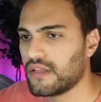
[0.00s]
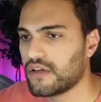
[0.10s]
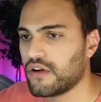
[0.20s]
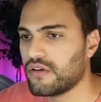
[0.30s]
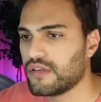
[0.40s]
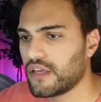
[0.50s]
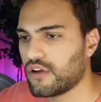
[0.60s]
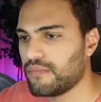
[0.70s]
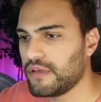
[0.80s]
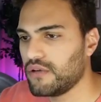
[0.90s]
They could they
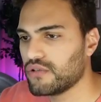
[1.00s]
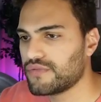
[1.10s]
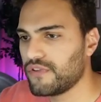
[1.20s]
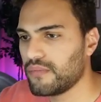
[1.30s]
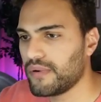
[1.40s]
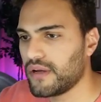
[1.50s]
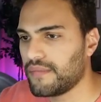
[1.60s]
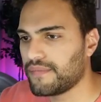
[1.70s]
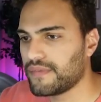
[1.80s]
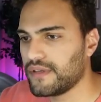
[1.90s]
could be useful,
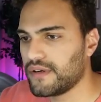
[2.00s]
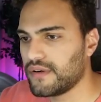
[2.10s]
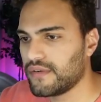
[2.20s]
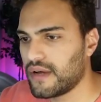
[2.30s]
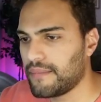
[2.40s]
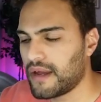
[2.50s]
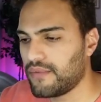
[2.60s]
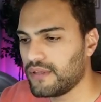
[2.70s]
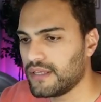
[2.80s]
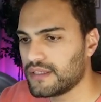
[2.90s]
but you know, I'm not
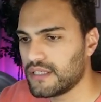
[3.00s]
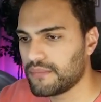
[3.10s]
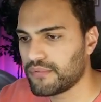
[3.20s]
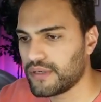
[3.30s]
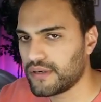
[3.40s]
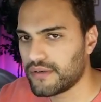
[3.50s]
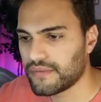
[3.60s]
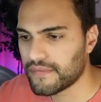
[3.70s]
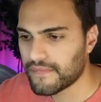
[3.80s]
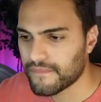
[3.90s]
really a tip reader.
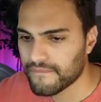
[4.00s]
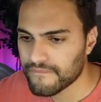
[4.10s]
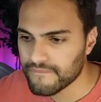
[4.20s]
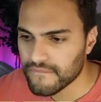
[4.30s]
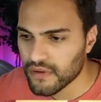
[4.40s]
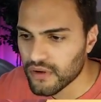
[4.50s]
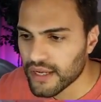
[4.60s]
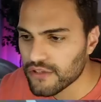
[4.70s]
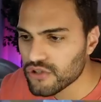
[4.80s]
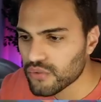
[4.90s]

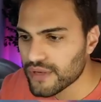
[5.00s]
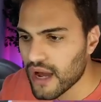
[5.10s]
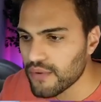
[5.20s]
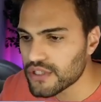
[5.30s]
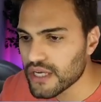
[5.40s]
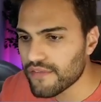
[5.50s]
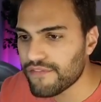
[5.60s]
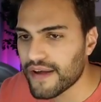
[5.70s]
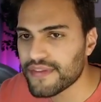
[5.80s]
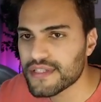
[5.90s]
Okay, so now we just gotta
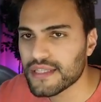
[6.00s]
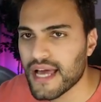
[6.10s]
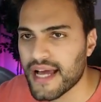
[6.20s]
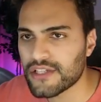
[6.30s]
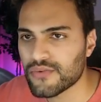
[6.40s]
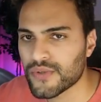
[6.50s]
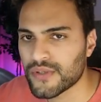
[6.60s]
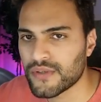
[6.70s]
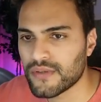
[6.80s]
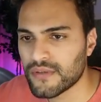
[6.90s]
find this last
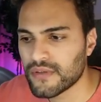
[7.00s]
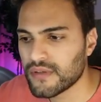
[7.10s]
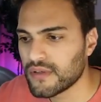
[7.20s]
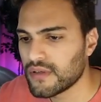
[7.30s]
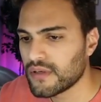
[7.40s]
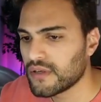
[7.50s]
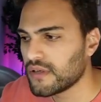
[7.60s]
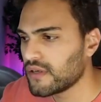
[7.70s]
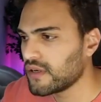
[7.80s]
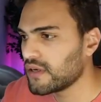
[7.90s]
one.
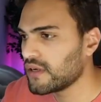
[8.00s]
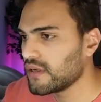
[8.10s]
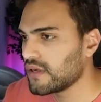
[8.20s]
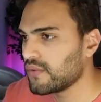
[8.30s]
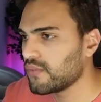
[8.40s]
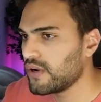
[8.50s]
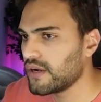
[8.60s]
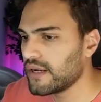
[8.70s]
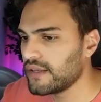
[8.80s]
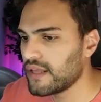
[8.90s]
Uh, where
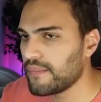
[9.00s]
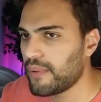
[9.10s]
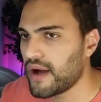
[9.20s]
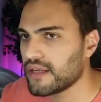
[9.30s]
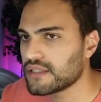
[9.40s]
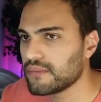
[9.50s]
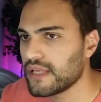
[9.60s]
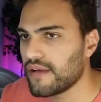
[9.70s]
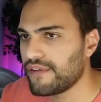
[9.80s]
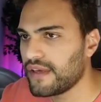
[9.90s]
could they
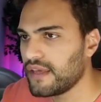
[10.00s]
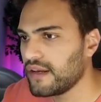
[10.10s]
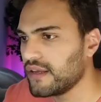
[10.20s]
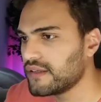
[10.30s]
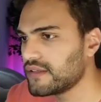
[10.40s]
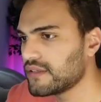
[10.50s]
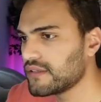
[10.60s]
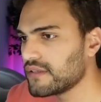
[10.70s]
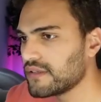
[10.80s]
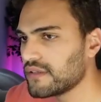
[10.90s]
possibly have hid it?